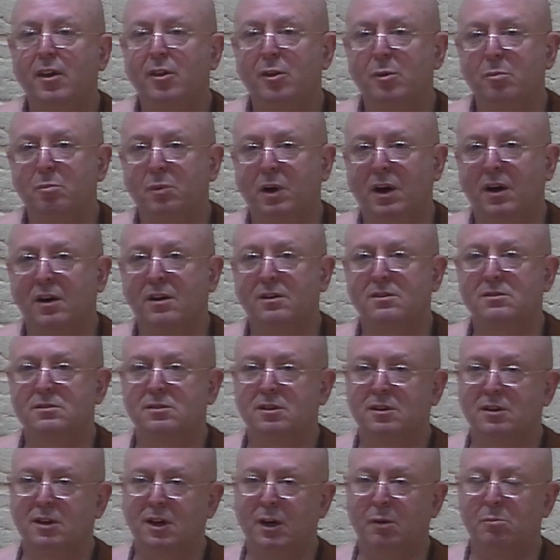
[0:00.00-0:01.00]
the monk to
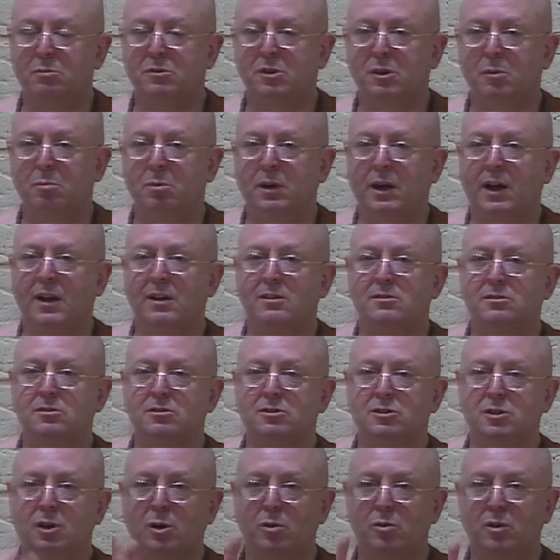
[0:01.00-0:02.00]
come to the palace to
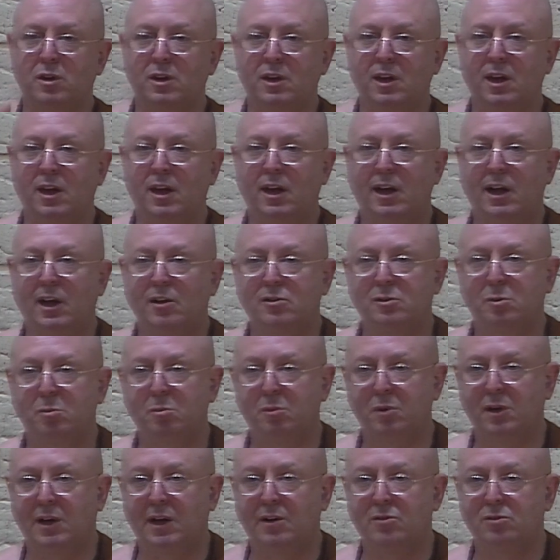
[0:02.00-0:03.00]
show the king how
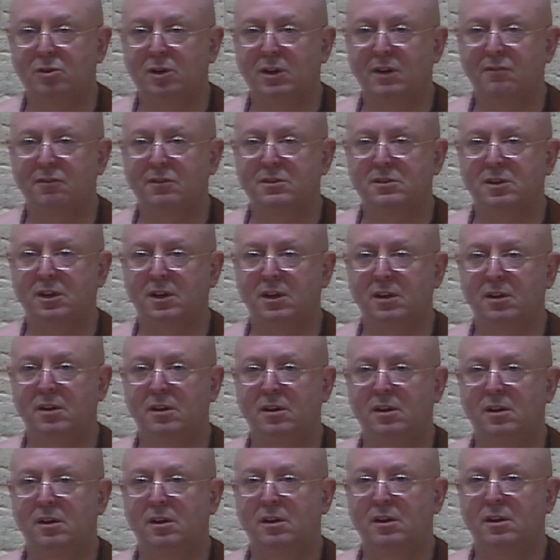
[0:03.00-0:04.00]
to levitate.
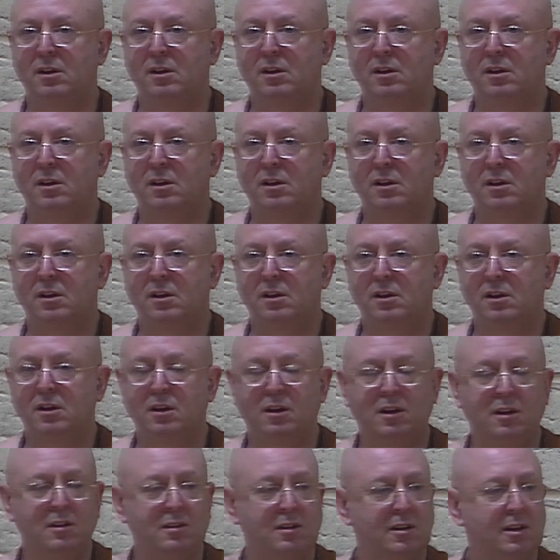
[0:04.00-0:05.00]

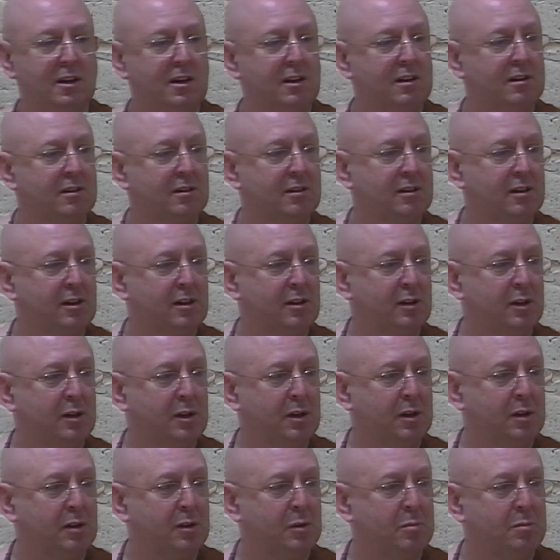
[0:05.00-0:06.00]
And
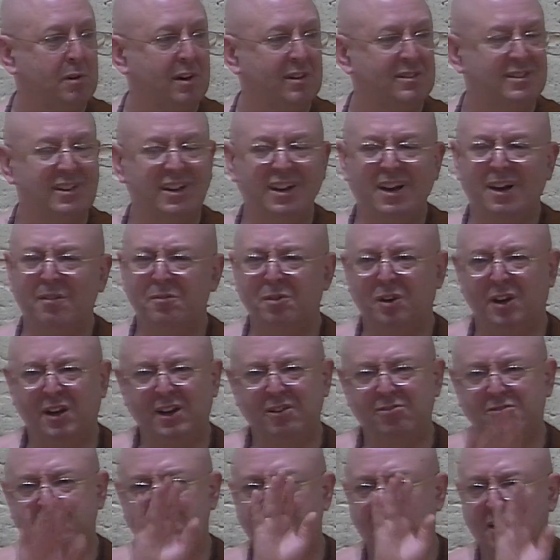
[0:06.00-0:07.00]
the monk said, I'm not
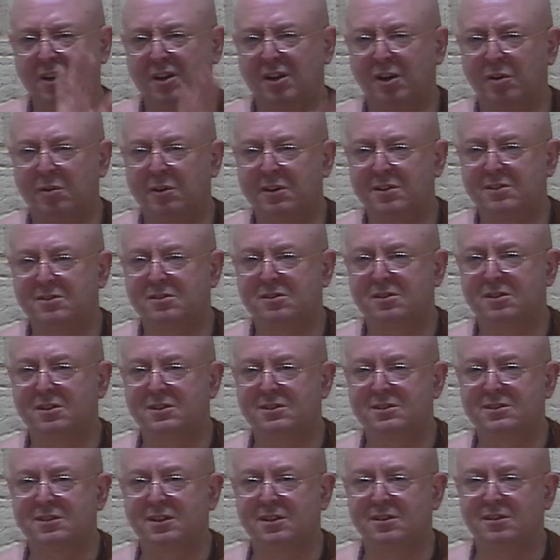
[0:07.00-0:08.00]
interested in going to the
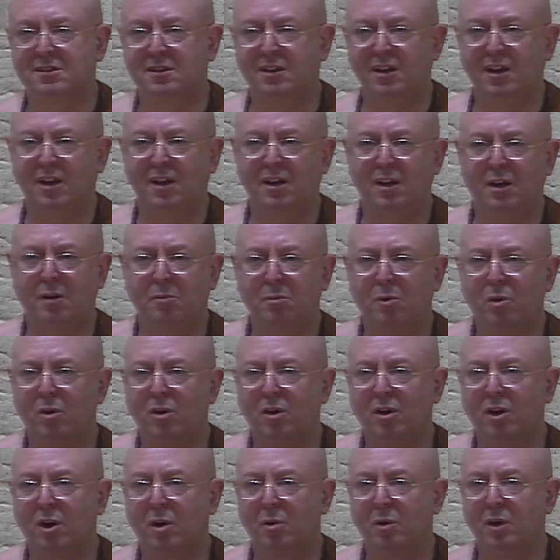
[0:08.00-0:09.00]
city, I'm not
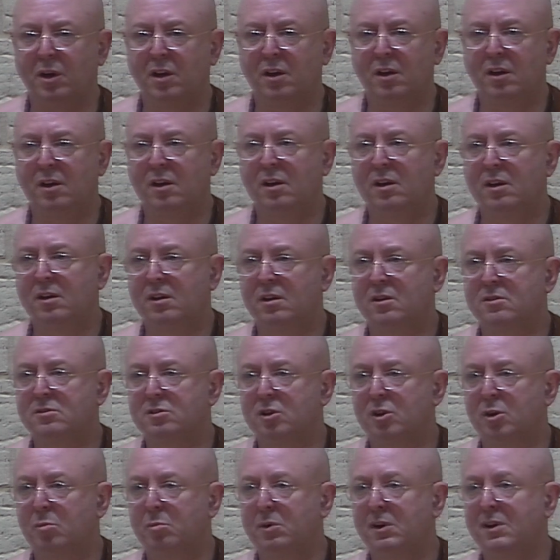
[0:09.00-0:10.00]
going.
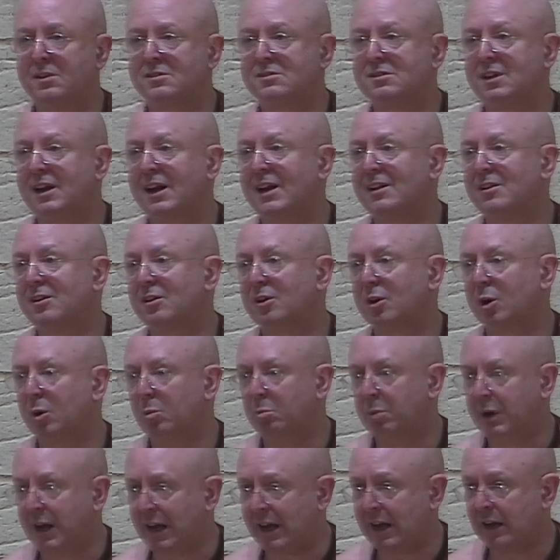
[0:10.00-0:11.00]
So the minister had to go
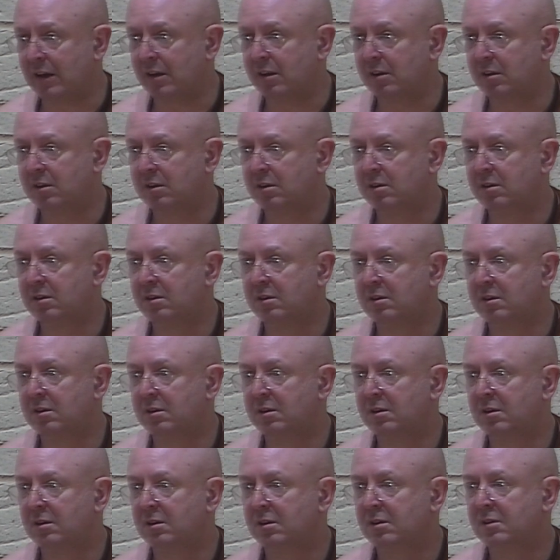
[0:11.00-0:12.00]
back.
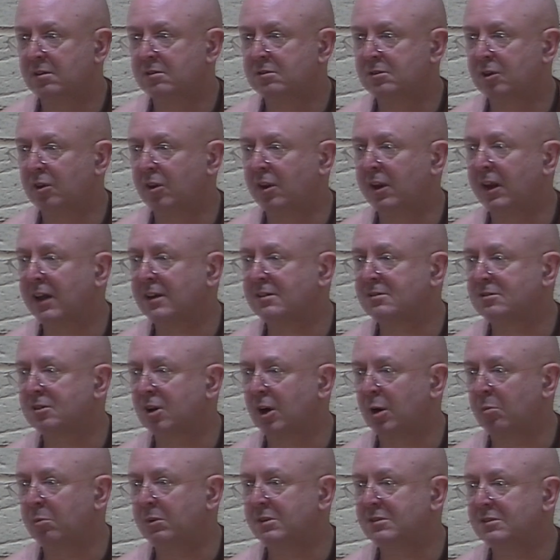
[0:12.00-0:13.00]
So the next
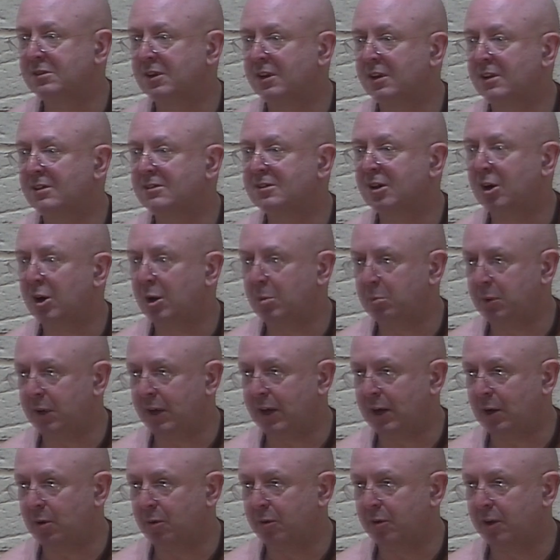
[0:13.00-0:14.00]
time he sent his army
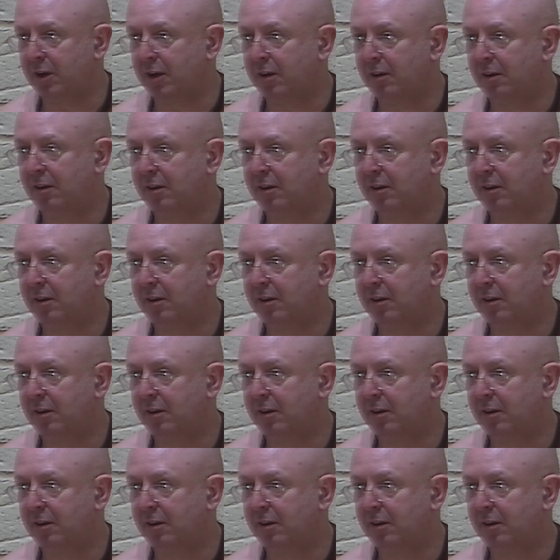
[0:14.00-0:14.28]
out there,